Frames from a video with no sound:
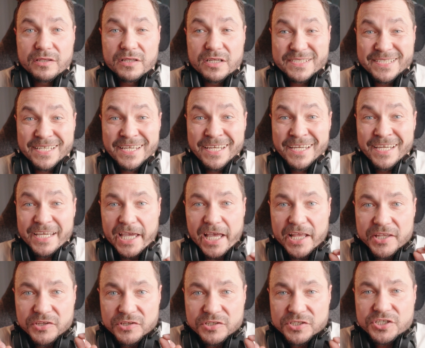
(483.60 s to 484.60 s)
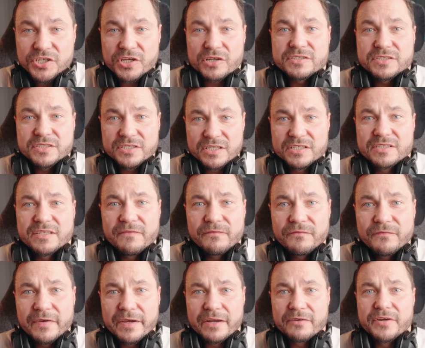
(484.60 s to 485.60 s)
LUTs, and you just need the
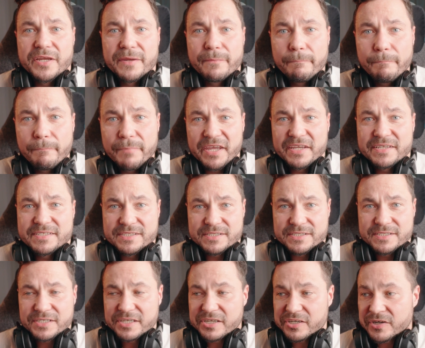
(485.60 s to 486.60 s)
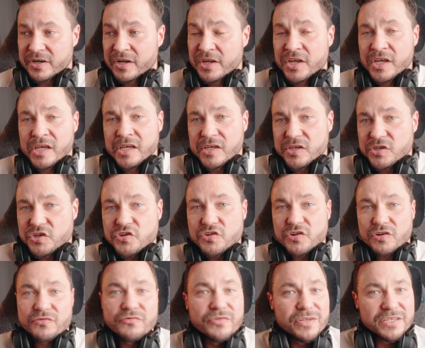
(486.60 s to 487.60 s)
very basics here. You
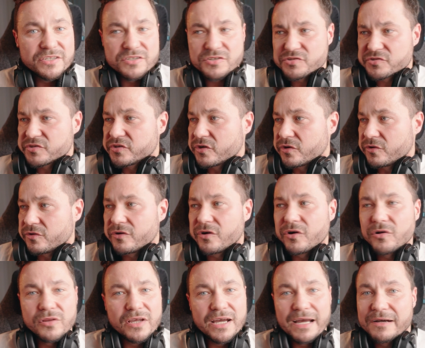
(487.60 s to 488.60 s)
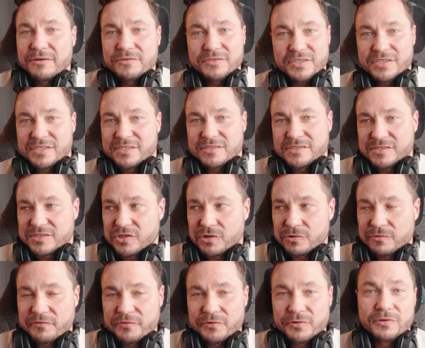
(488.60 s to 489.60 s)
don't really need to go all out and go
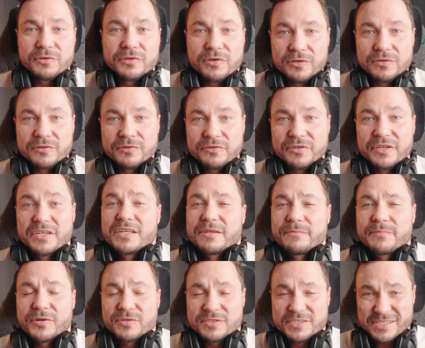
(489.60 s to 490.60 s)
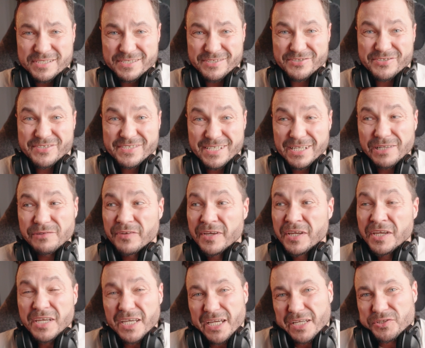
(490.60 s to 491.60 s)
through all color grading process yourself,
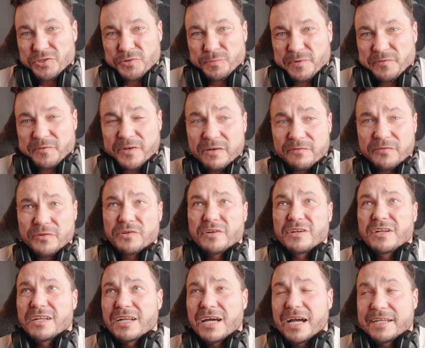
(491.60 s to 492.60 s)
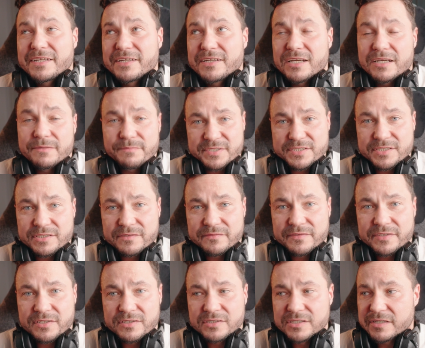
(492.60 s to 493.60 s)
and to be fair, for 99% of the
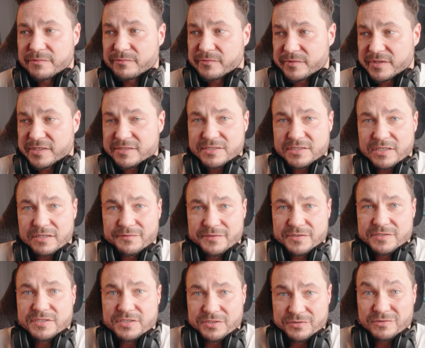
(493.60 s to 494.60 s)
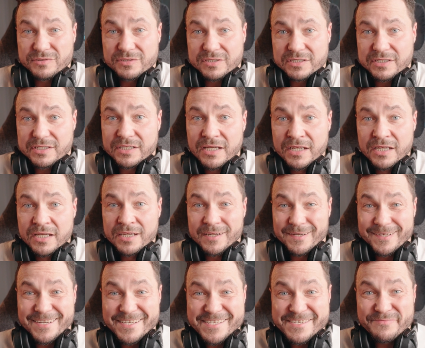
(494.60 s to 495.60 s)
time, the stuff you see online
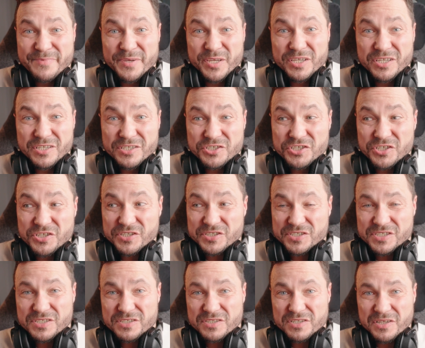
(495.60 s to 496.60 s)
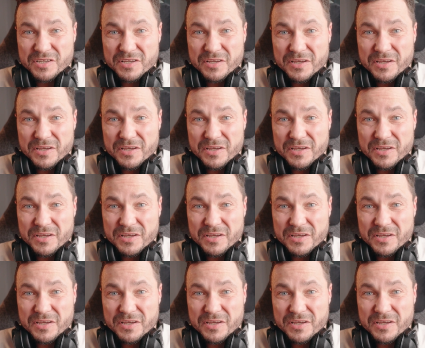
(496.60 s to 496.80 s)
is being just